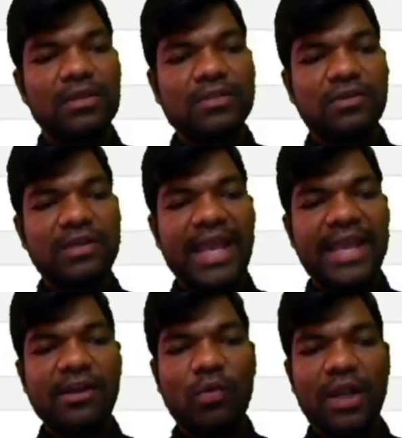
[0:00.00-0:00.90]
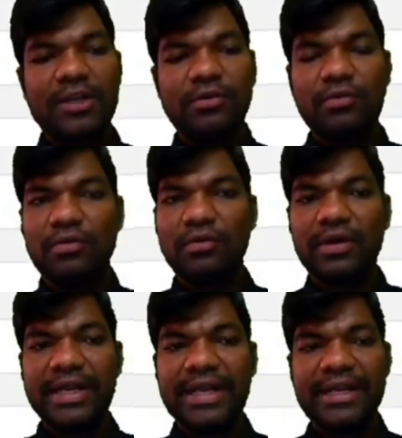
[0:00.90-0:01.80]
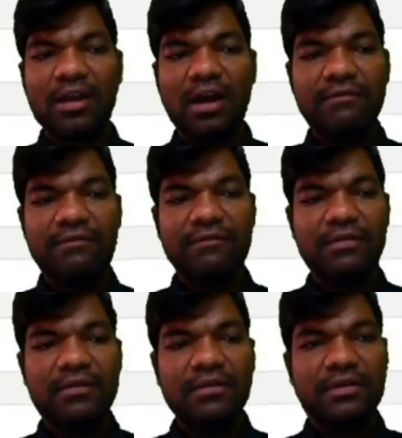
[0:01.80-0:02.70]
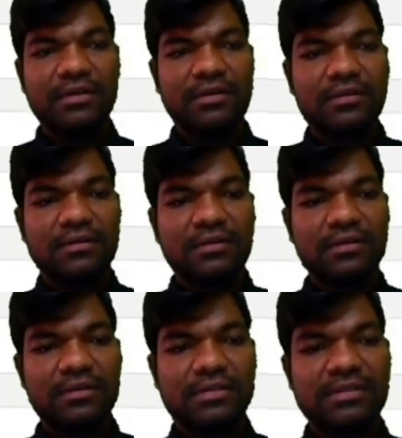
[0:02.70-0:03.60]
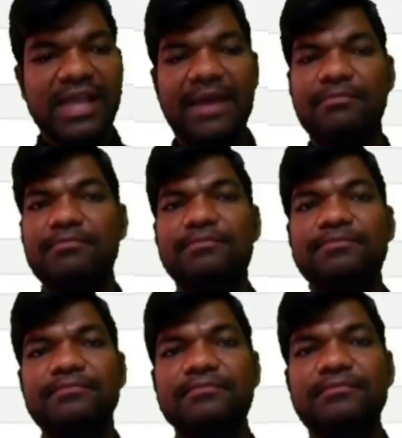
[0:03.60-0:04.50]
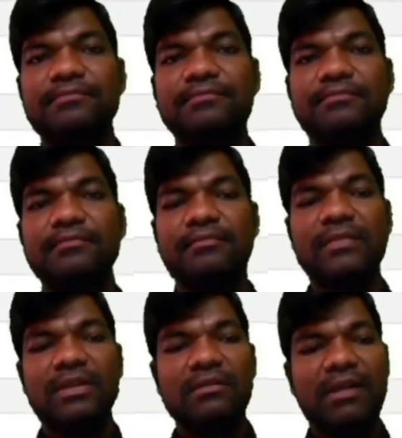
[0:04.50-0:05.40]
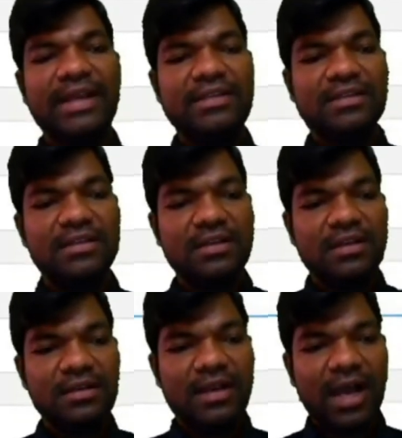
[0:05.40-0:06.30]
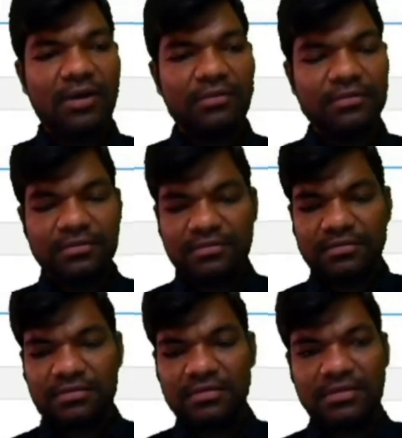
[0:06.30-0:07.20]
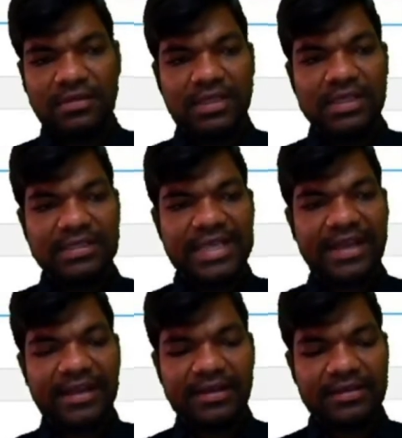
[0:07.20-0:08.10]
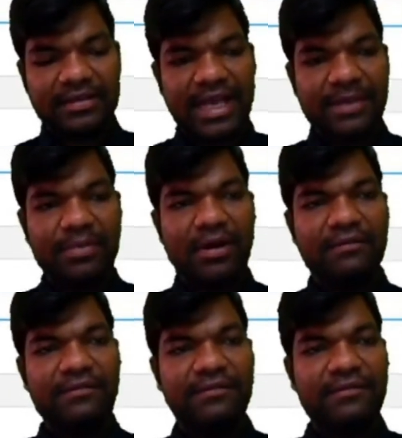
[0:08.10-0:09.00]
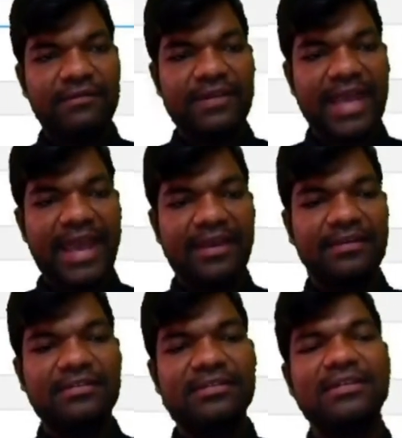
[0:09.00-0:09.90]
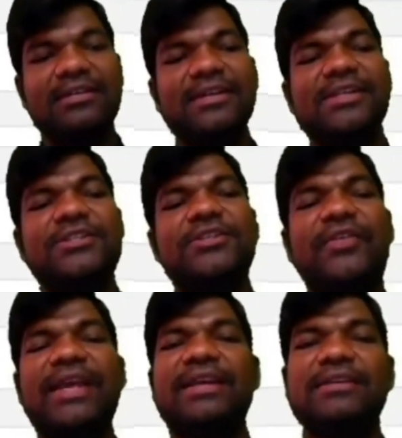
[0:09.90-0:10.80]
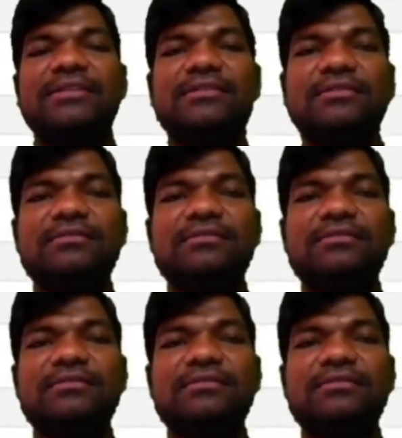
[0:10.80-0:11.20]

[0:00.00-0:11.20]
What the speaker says: So A equal to greet of Sam. Right? Now check type of A. String.